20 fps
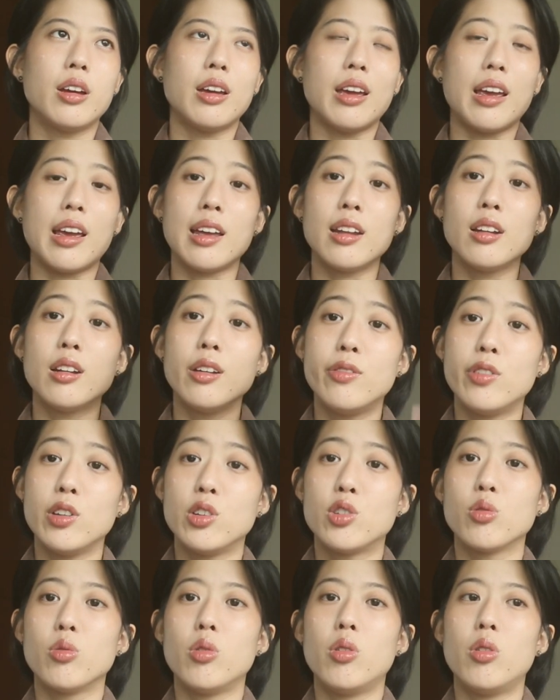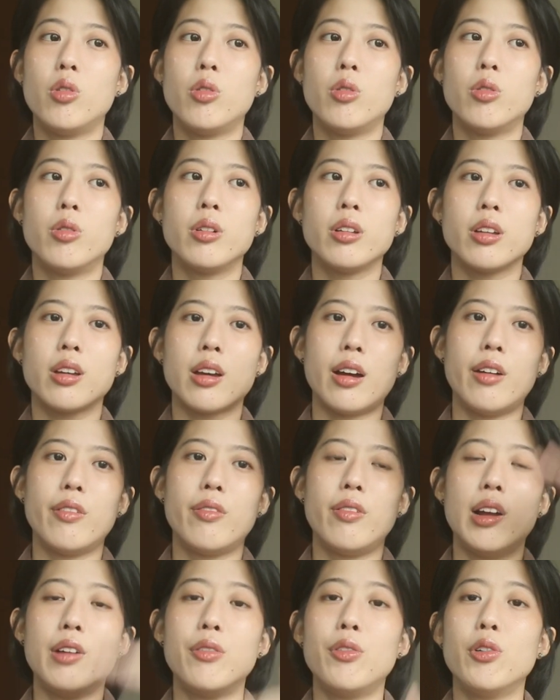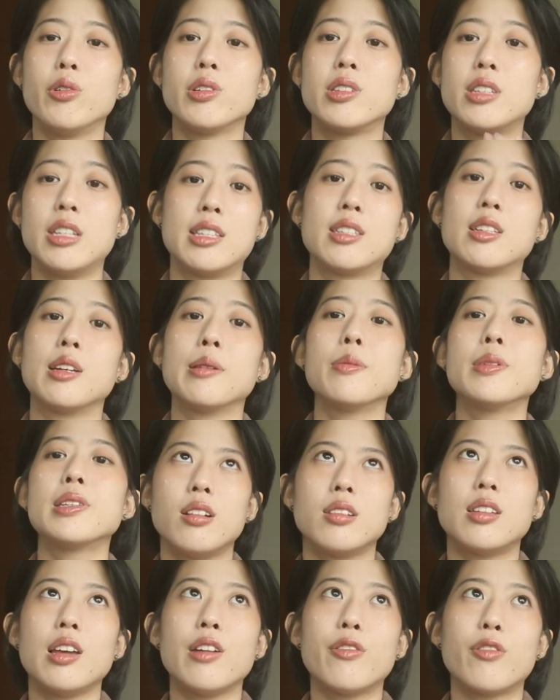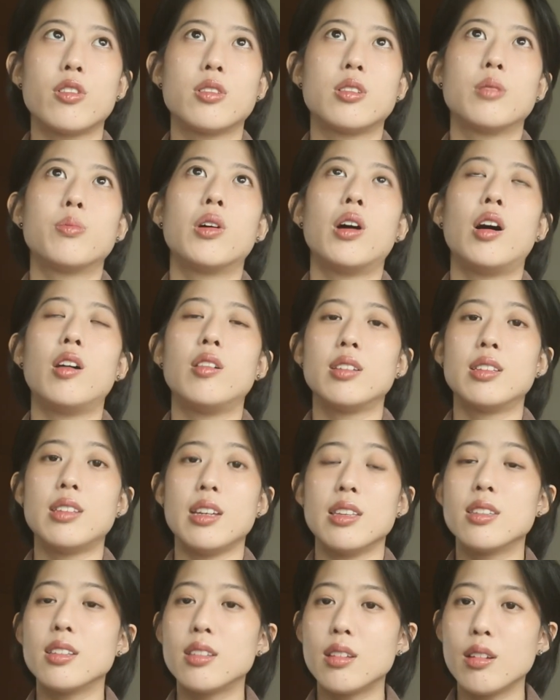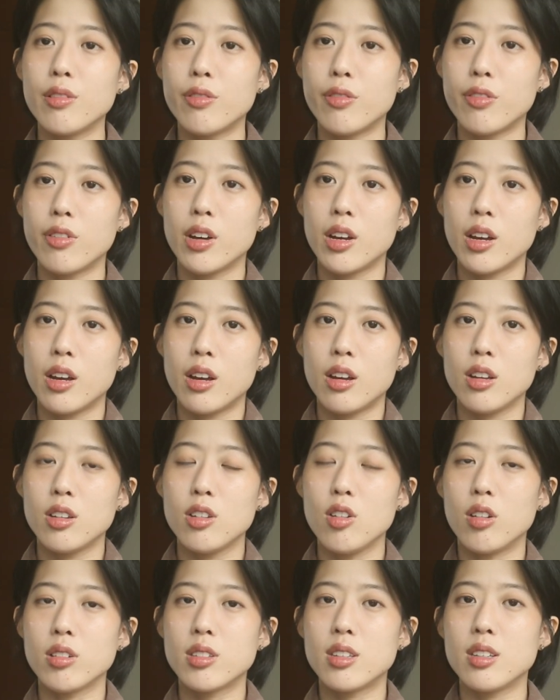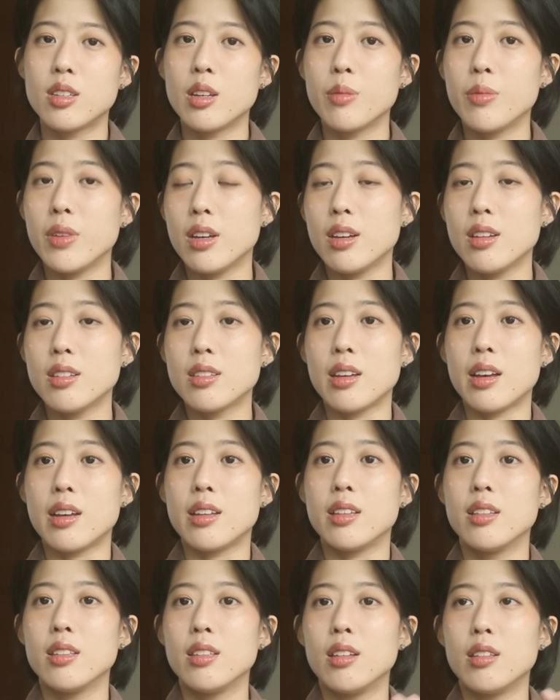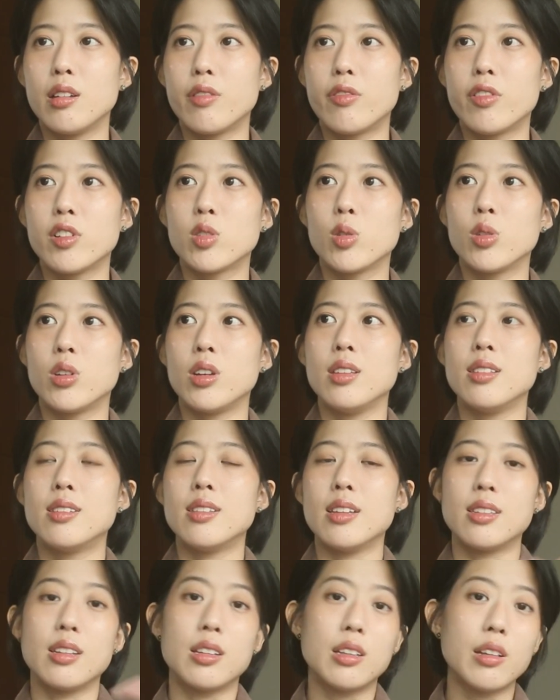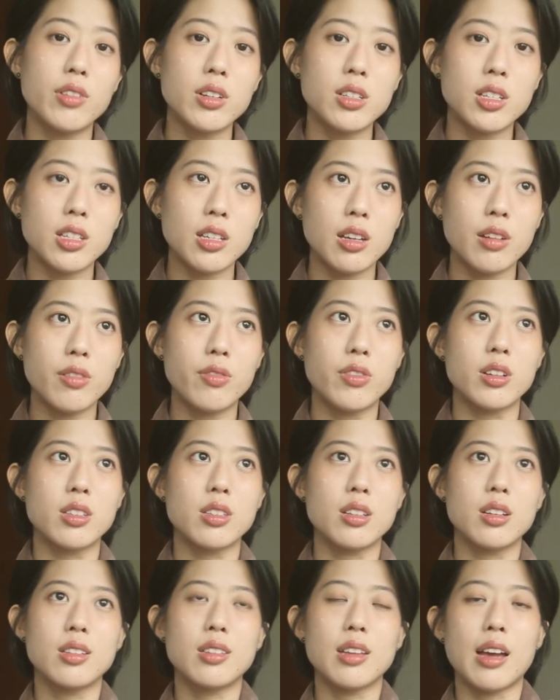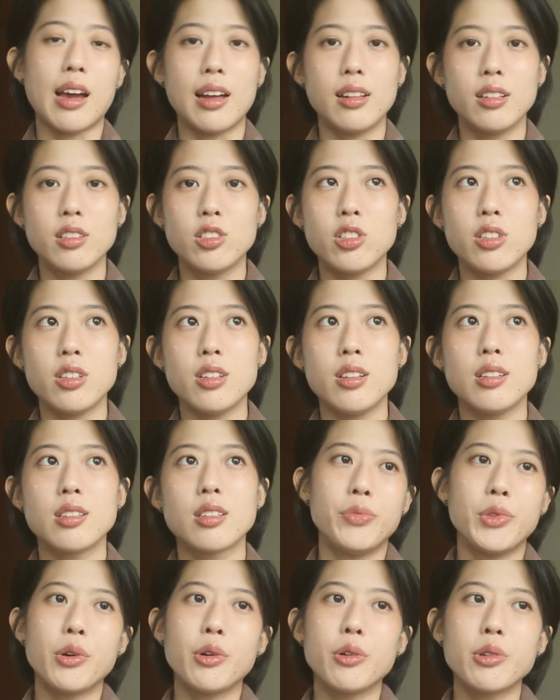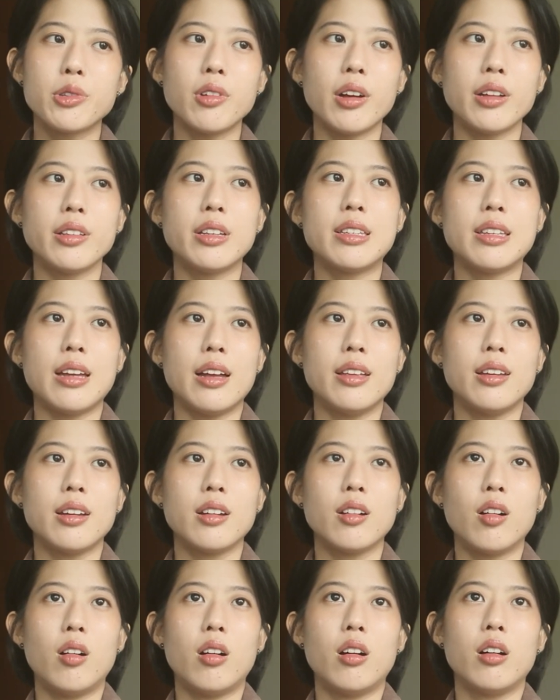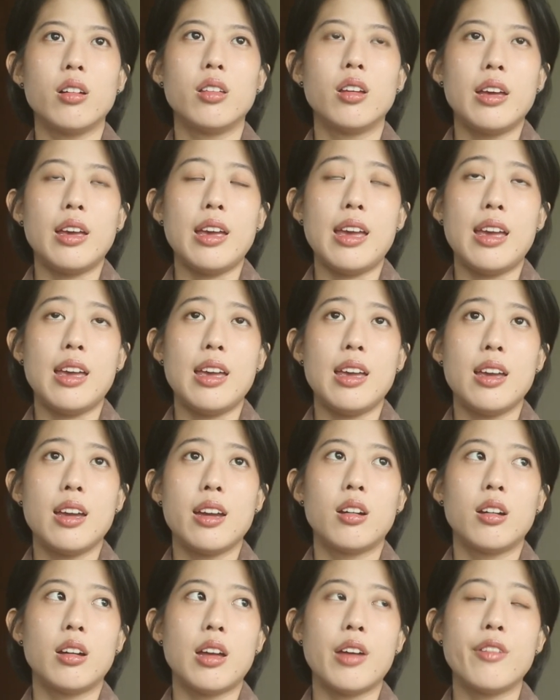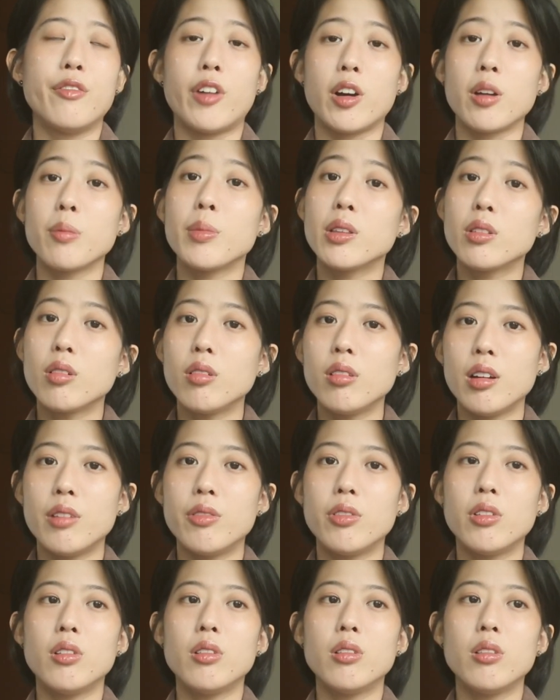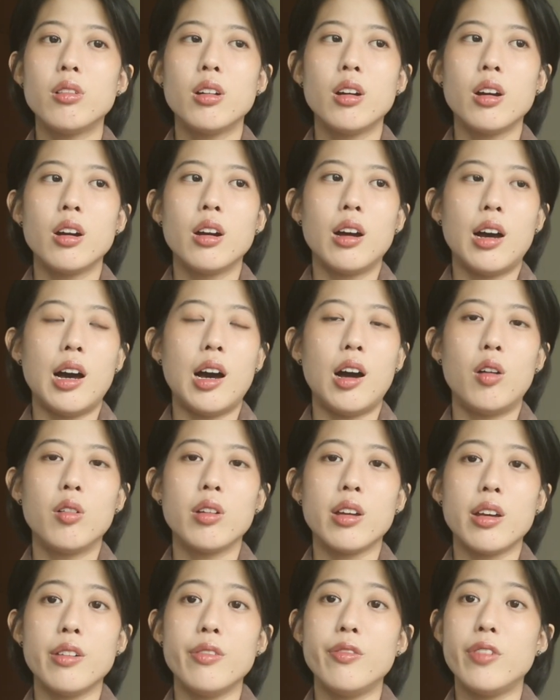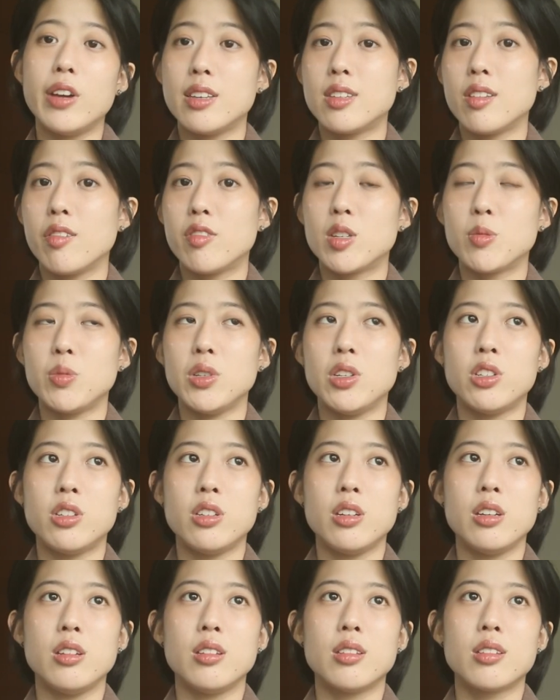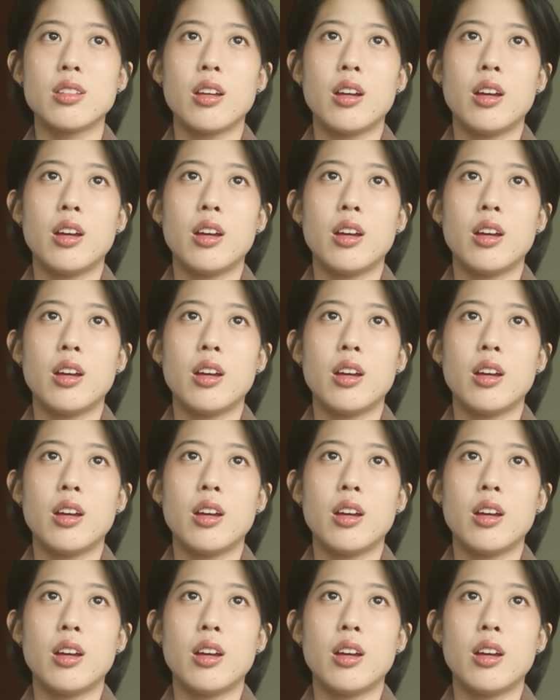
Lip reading: individual kind of level systems. Say for example how sensitive your system is and the difference between sensitivity versus allergies. Also understanding on a environmental level how invasive species